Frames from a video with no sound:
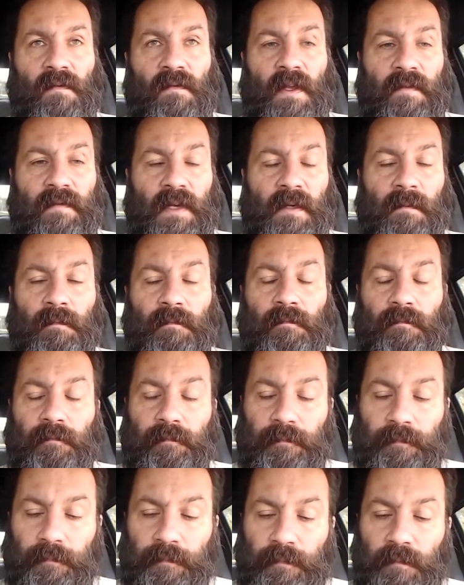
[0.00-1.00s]
living.
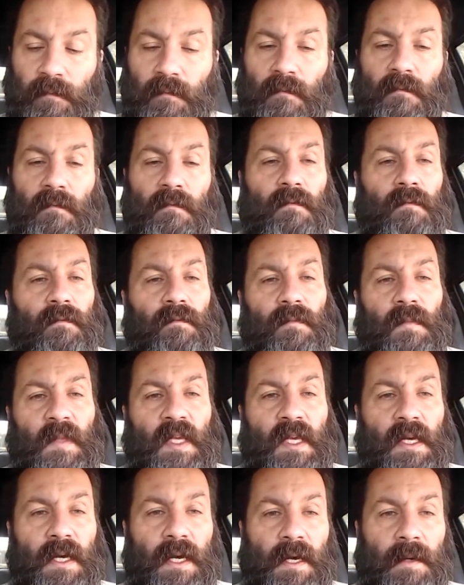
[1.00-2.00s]

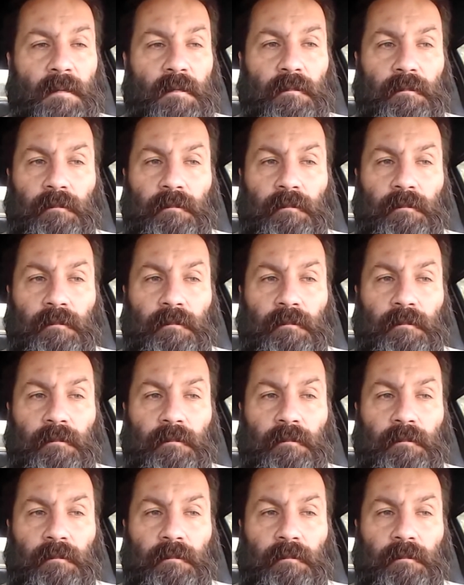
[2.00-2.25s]
Okay.